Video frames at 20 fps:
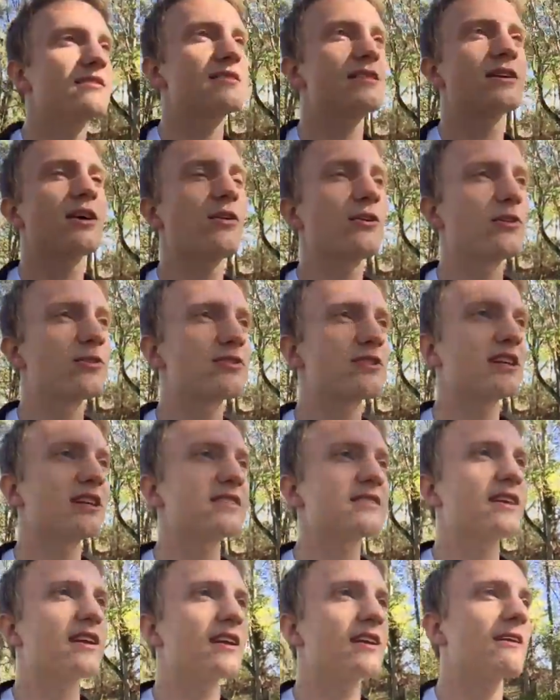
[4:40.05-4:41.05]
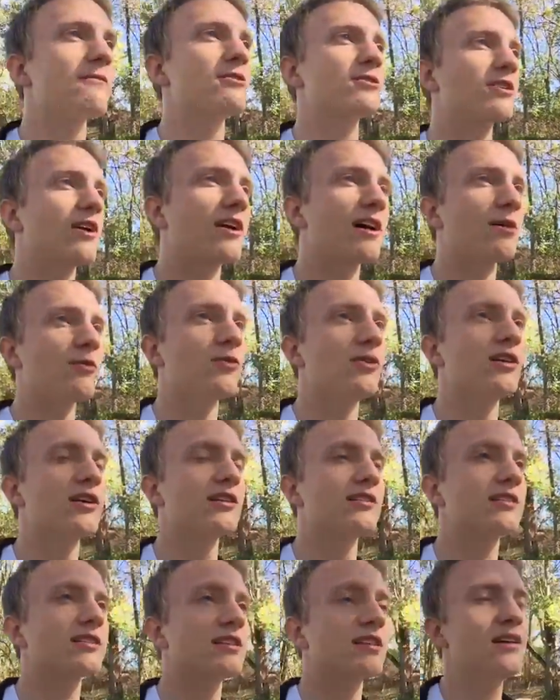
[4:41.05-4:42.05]
see all those things that I never thought I
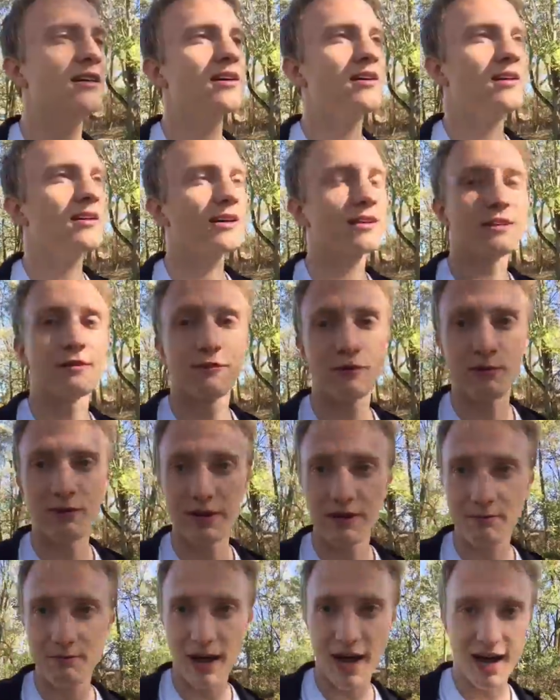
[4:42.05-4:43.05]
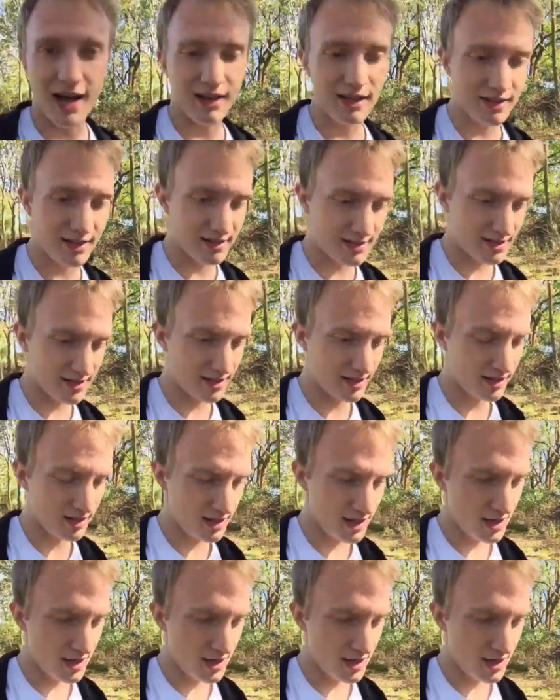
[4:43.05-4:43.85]
would, like the Forbidden Palace,